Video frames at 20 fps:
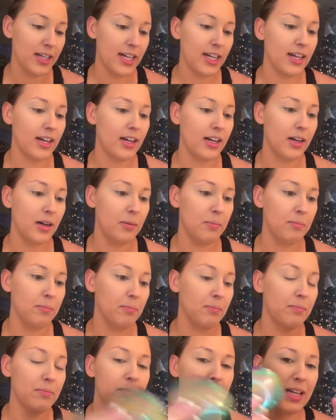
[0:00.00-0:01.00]

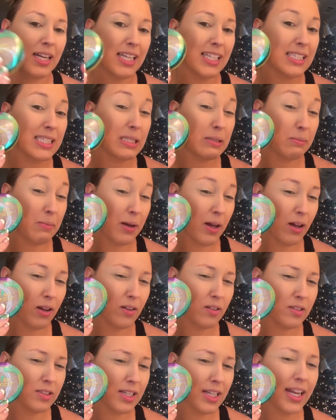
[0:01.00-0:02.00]
And it
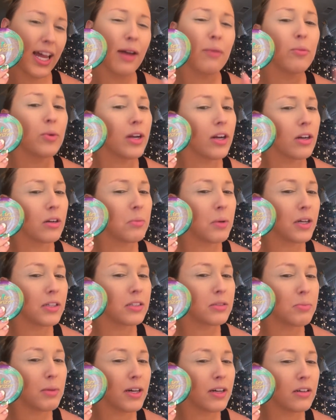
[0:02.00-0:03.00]
smells, and I'm weird about
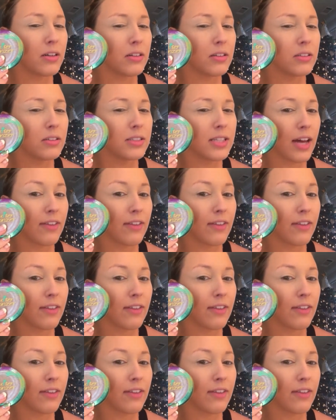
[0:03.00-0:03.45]
smells.